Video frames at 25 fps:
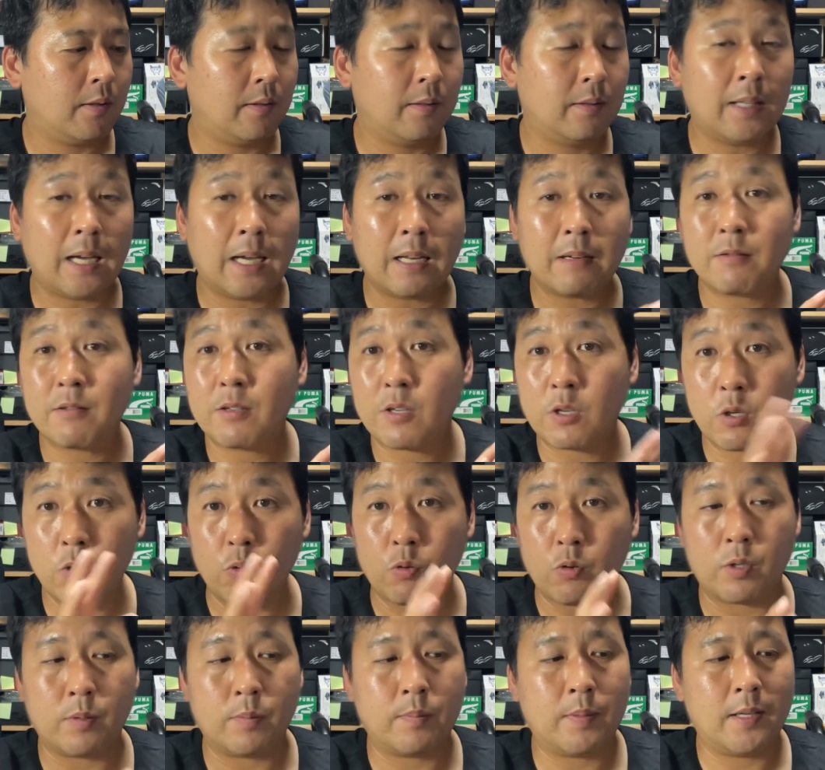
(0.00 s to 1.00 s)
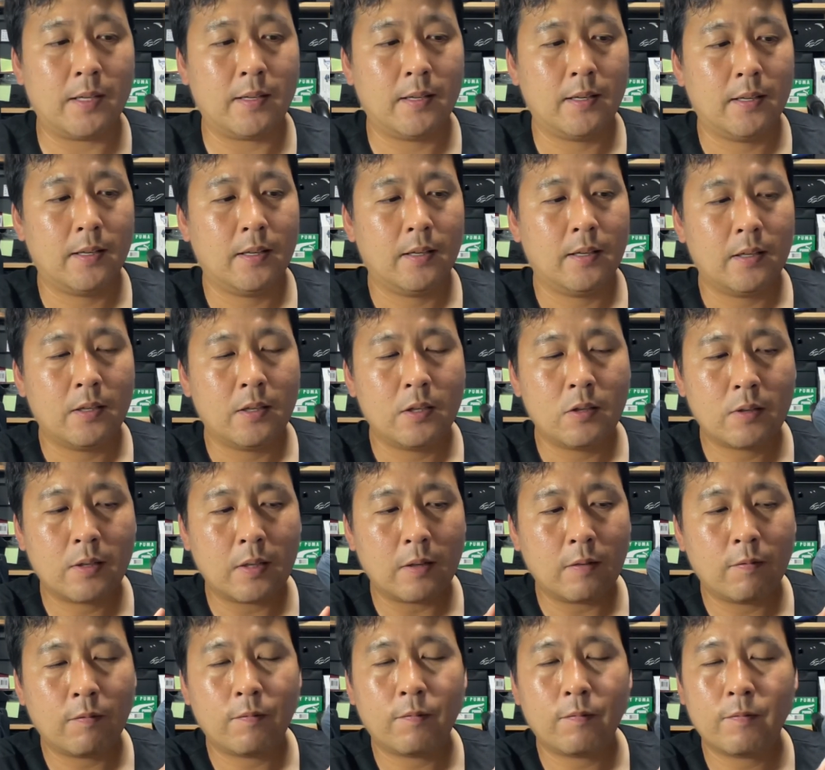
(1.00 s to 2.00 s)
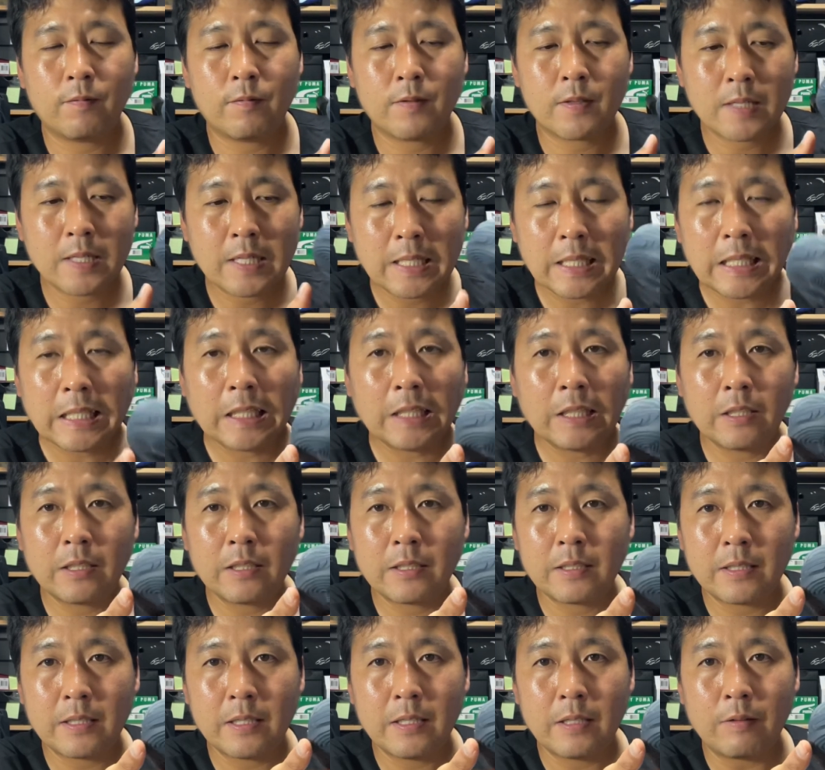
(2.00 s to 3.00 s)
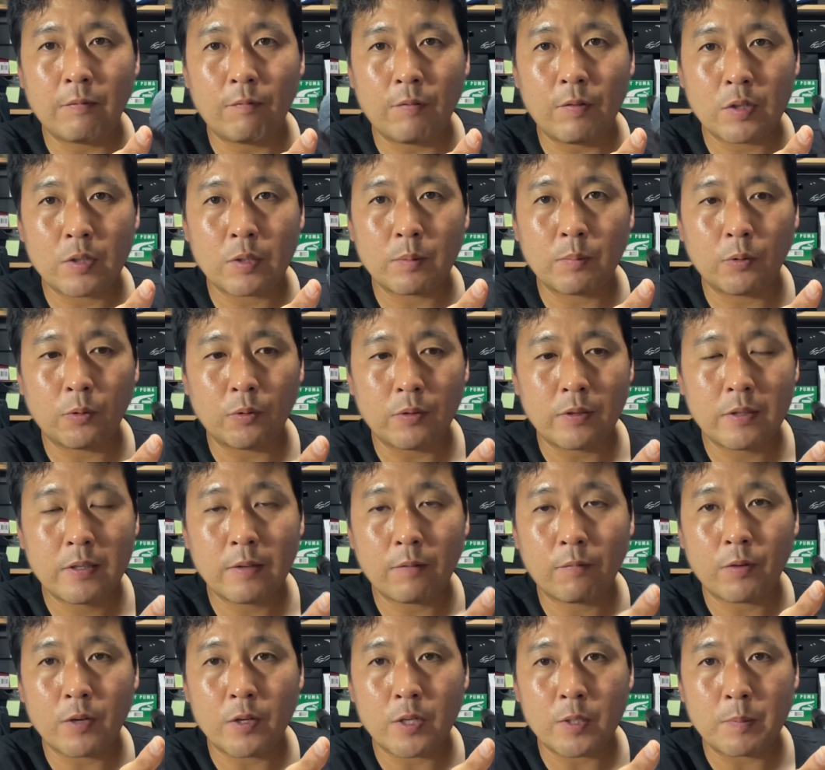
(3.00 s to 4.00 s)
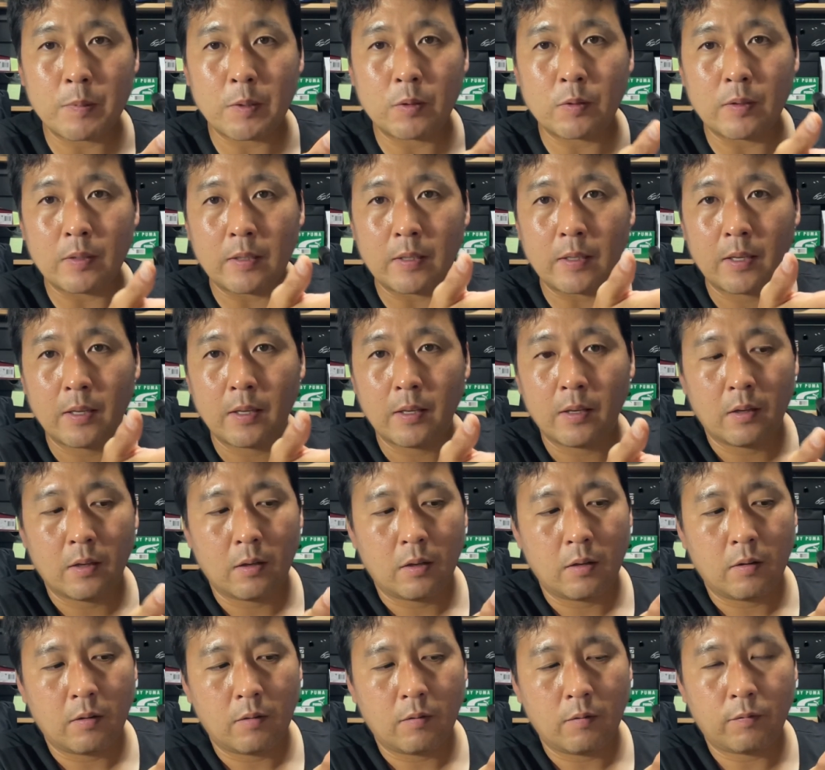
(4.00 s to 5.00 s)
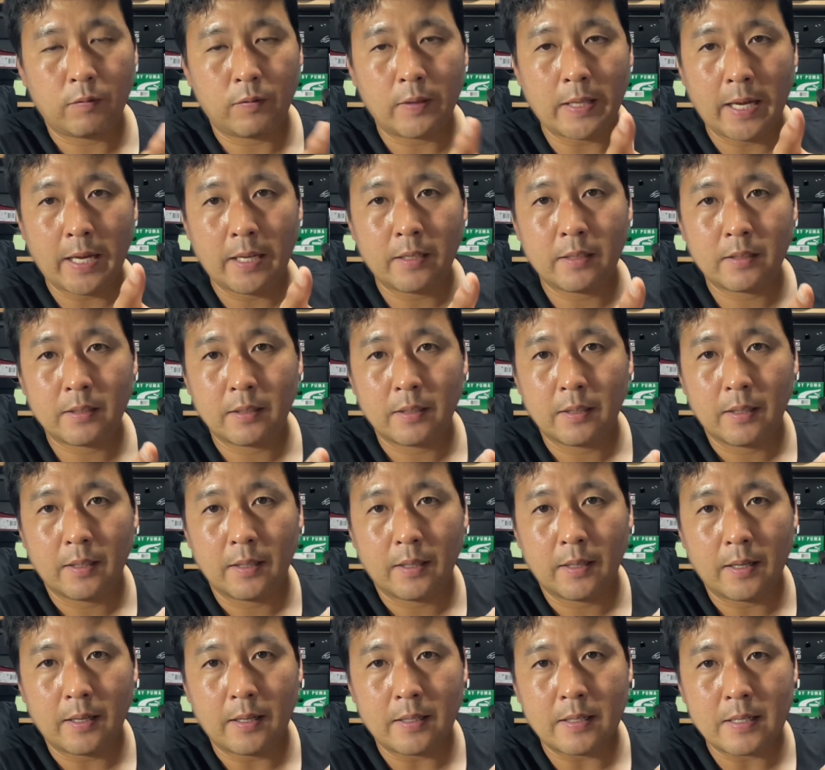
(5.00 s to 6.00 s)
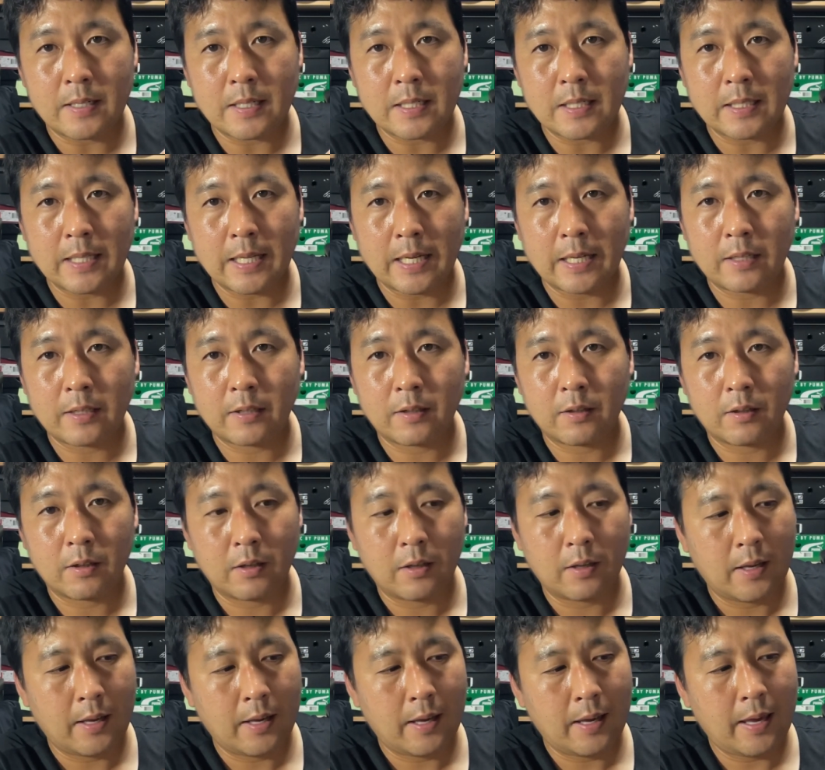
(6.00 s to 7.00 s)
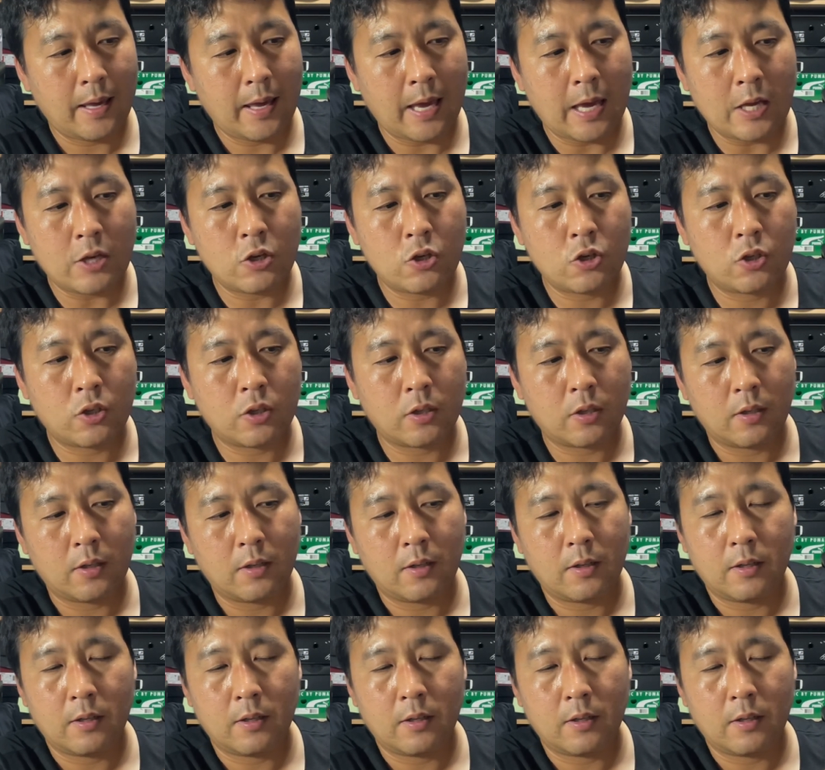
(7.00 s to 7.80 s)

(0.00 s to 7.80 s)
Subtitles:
Not huge, but you can clearly see the visible difference between flat and a slight edge